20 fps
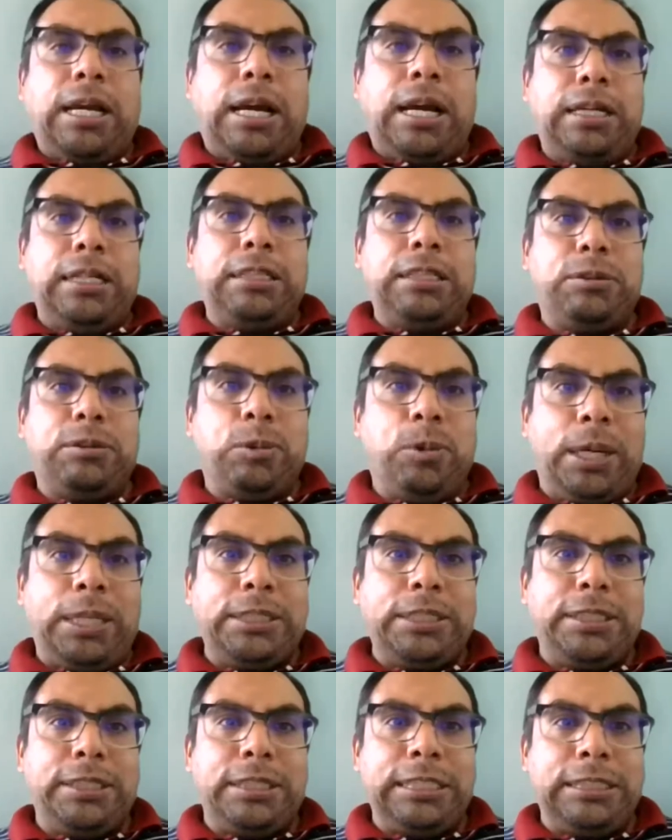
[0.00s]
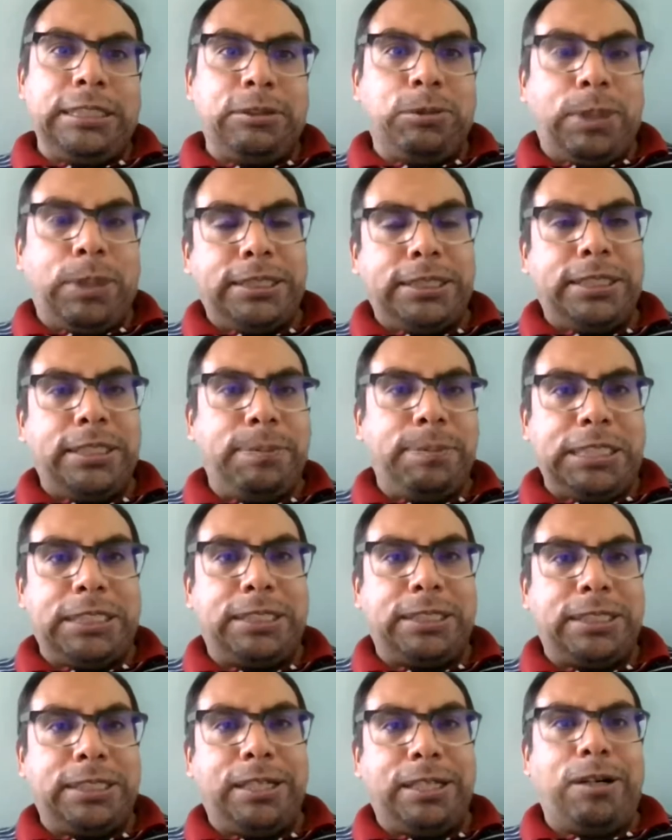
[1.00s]
I mean, it's one
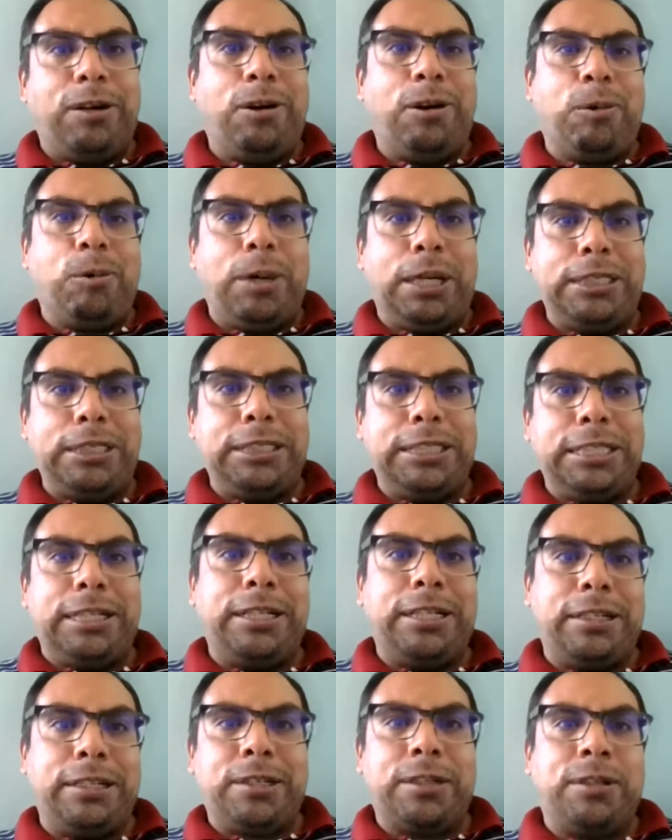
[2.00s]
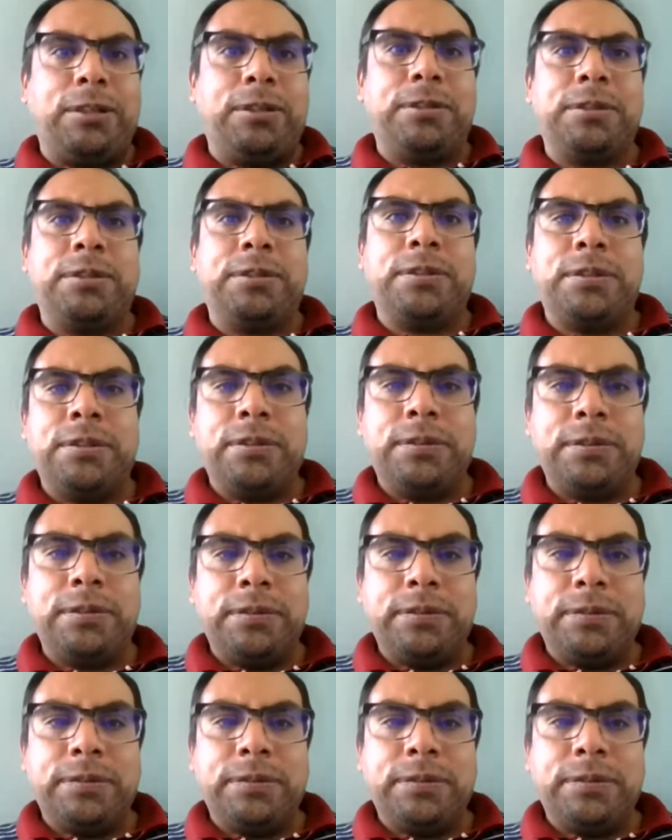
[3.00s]
semester or 1 year course?